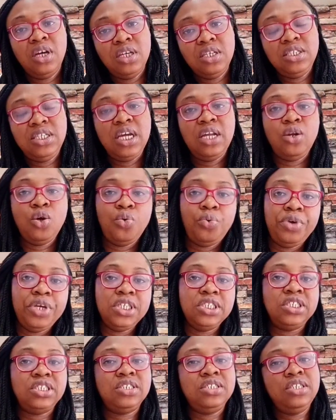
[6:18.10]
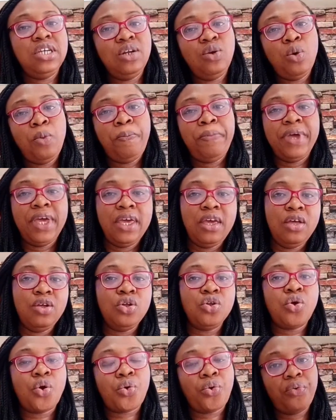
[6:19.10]
yellowish, yellow
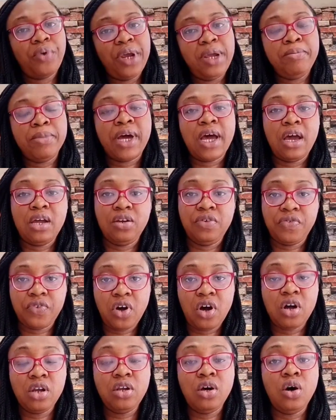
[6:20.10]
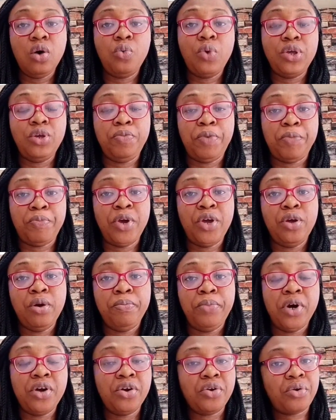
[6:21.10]
pale cream kind of color when you prepare your
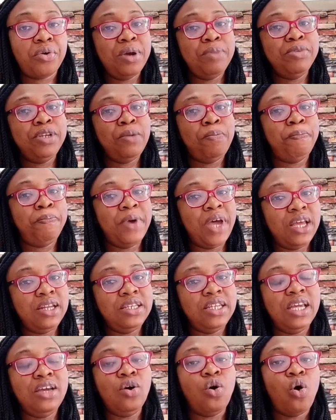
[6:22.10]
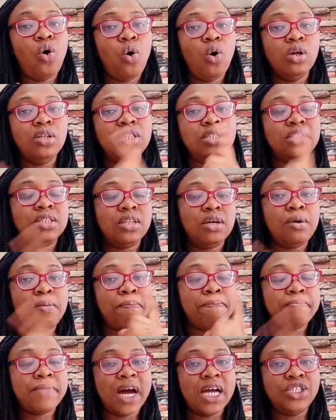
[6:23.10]
buttercream, depending on
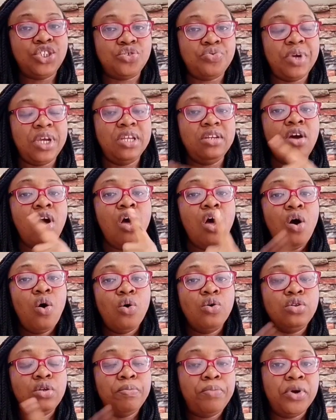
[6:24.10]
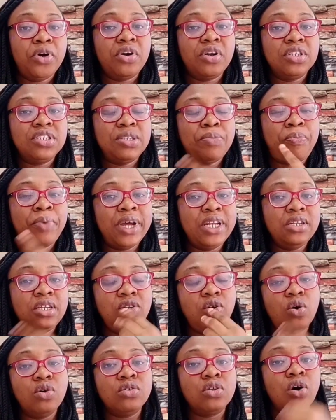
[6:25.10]
the margarine or the butter,
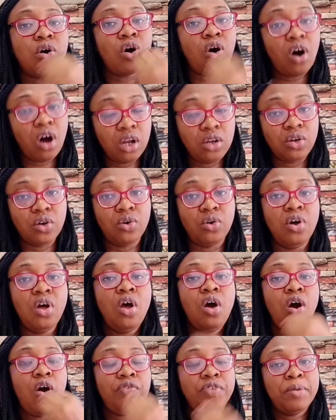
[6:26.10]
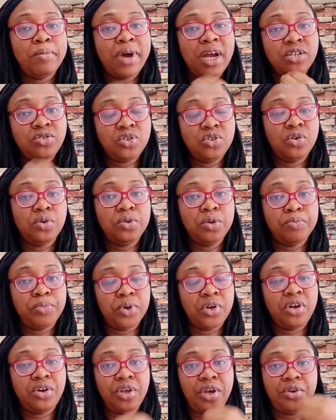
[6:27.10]
depending on the color of the margarine or the
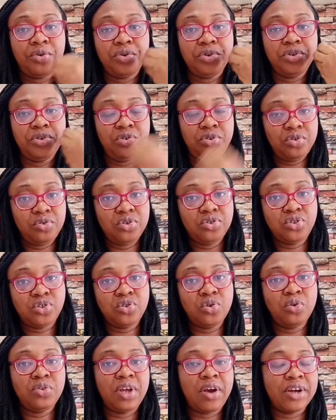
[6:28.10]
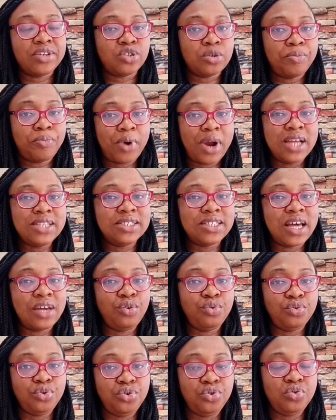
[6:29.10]
butter you're going to use. So there are some brands
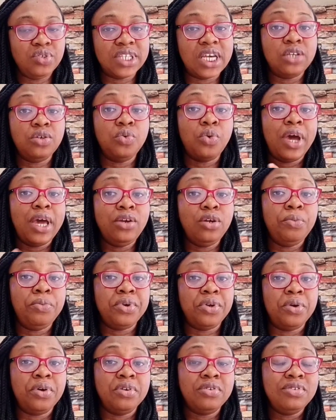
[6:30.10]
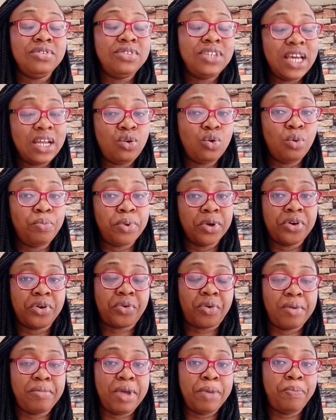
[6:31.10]
that you use and you will end up with a yellow
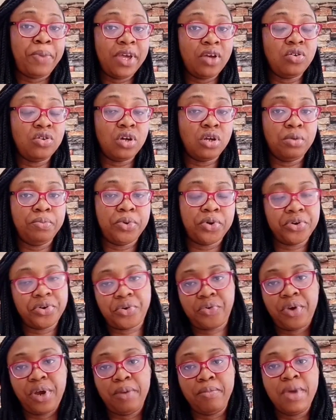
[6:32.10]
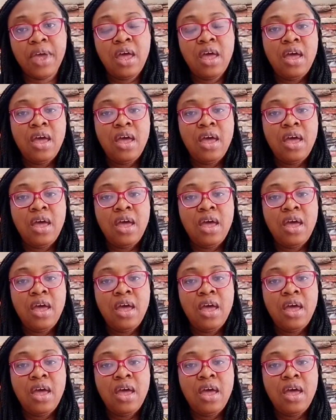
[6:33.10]
buttercream, a pale yellow buttercream.